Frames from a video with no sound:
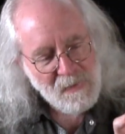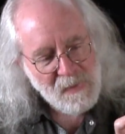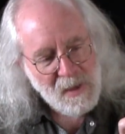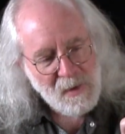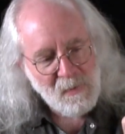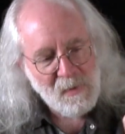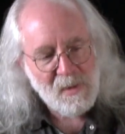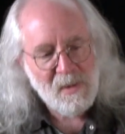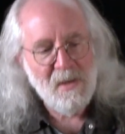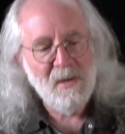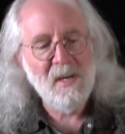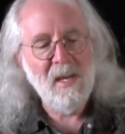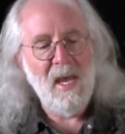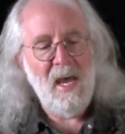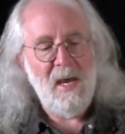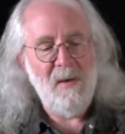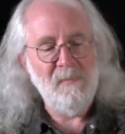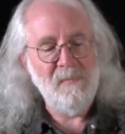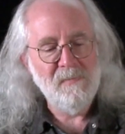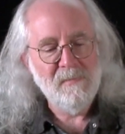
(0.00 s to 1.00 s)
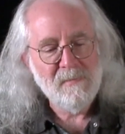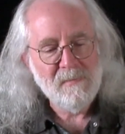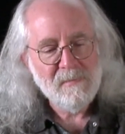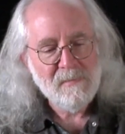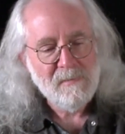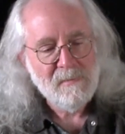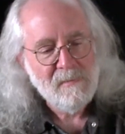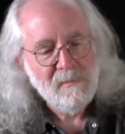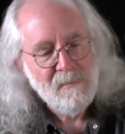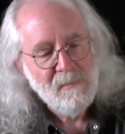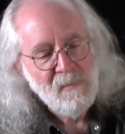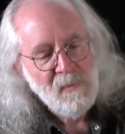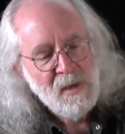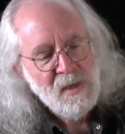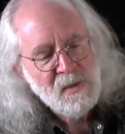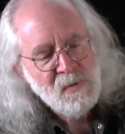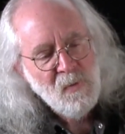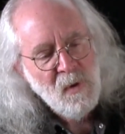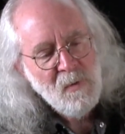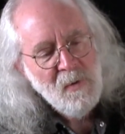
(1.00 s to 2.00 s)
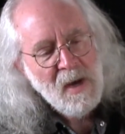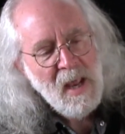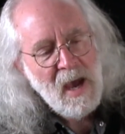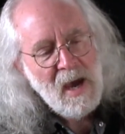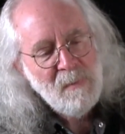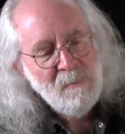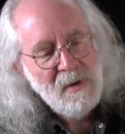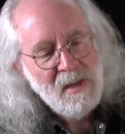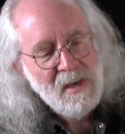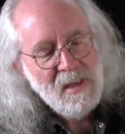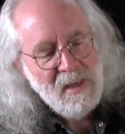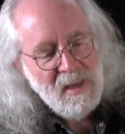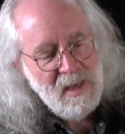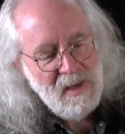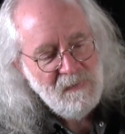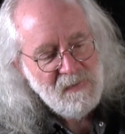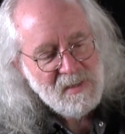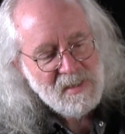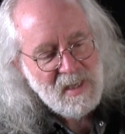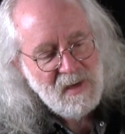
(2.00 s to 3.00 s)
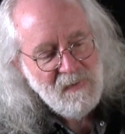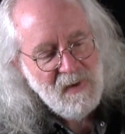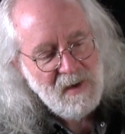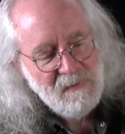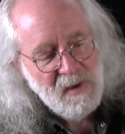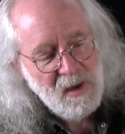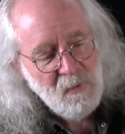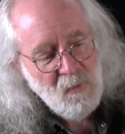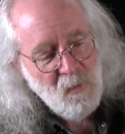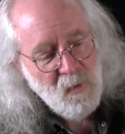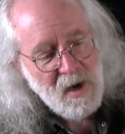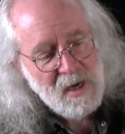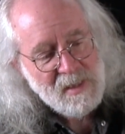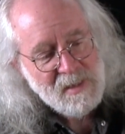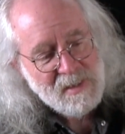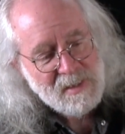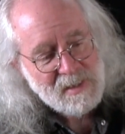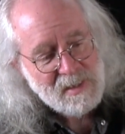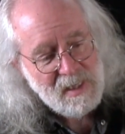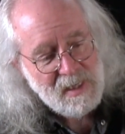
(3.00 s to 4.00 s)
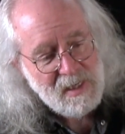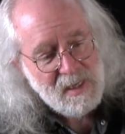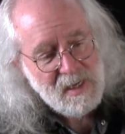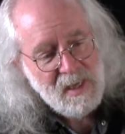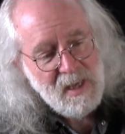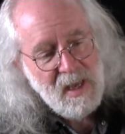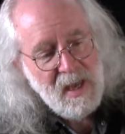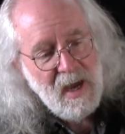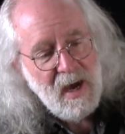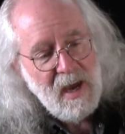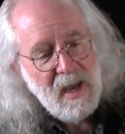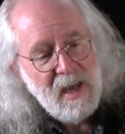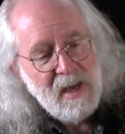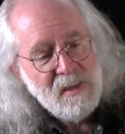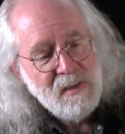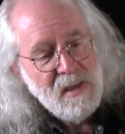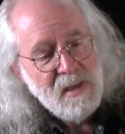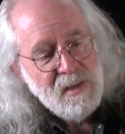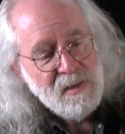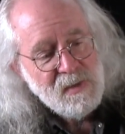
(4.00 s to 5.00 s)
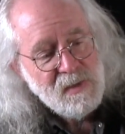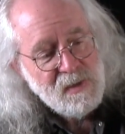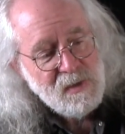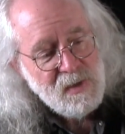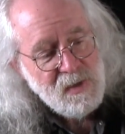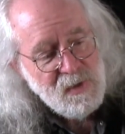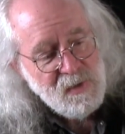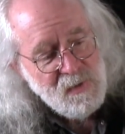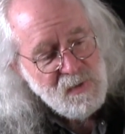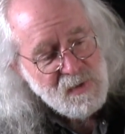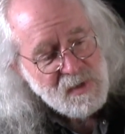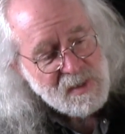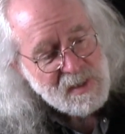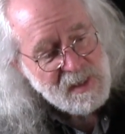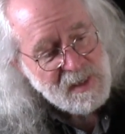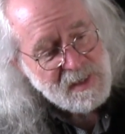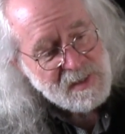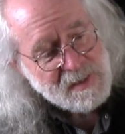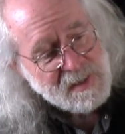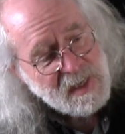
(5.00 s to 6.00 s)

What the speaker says: thing we'll look at is what would happen if instead of having one slit, I had two slits.